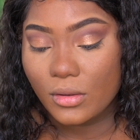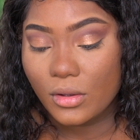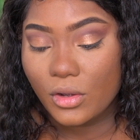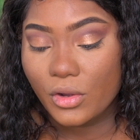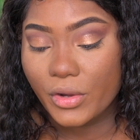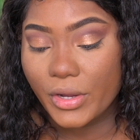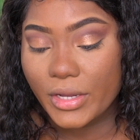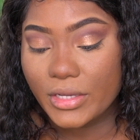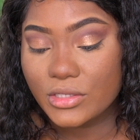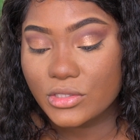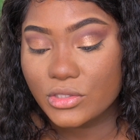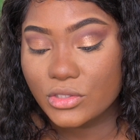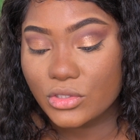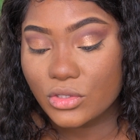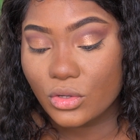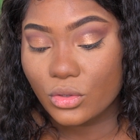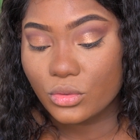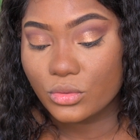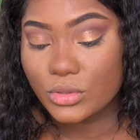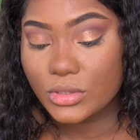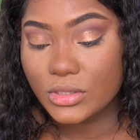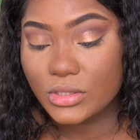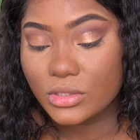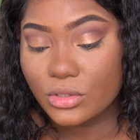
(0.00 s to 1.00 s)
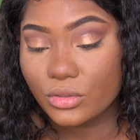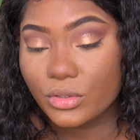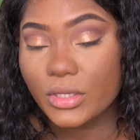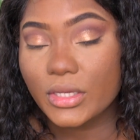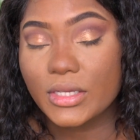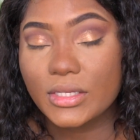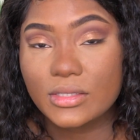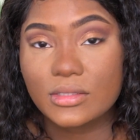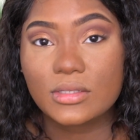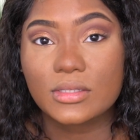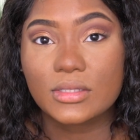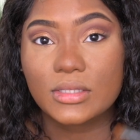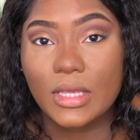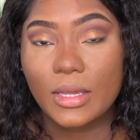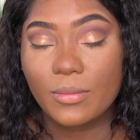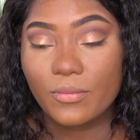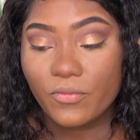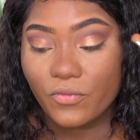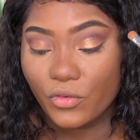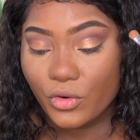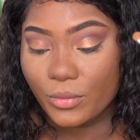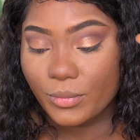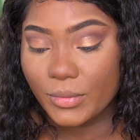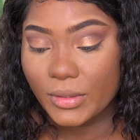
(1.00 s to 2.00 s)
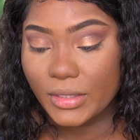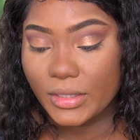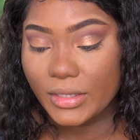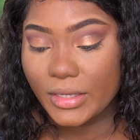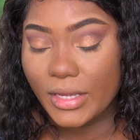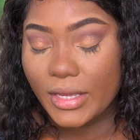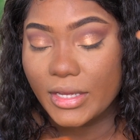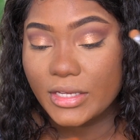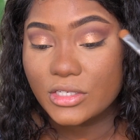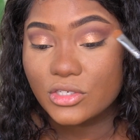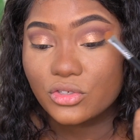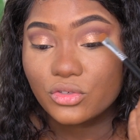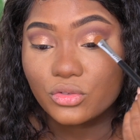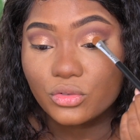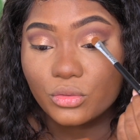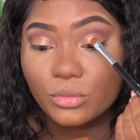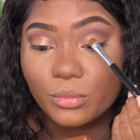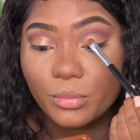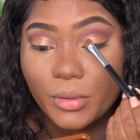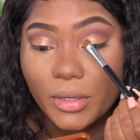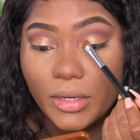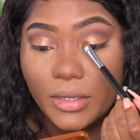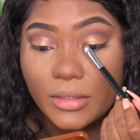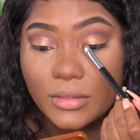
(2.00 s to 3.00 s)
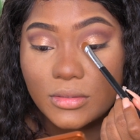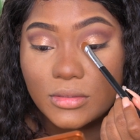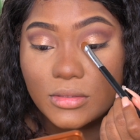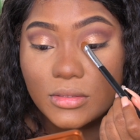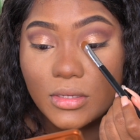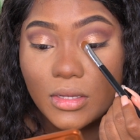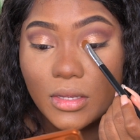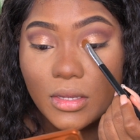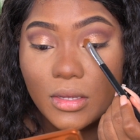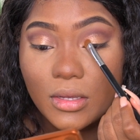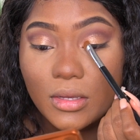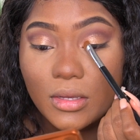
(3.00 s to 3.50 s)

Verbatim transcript: Okay, so Silk is the same formula as True Bronze.